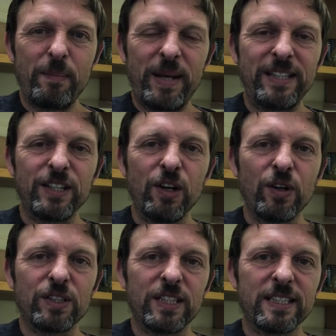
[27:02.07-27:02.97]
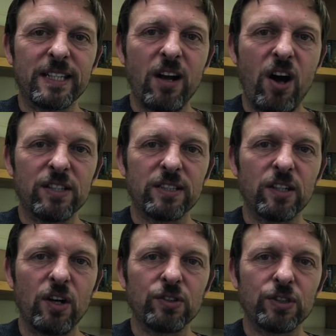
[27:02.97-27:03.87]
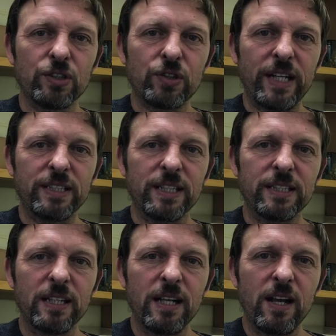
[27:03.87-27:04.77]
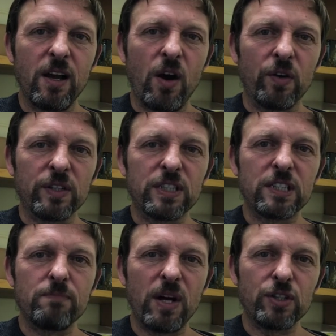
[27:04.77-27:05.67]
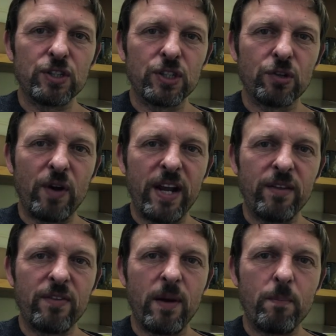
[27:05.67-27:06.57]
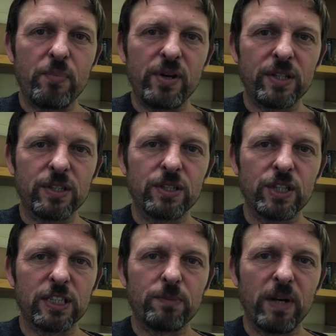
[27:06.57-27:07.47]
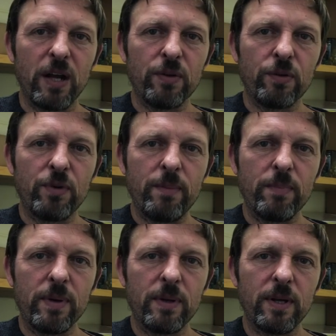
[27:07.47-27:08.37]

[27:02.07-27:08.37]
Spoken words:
Peter looked glass and concentrated on a smudged grey thumbprint just below the rim.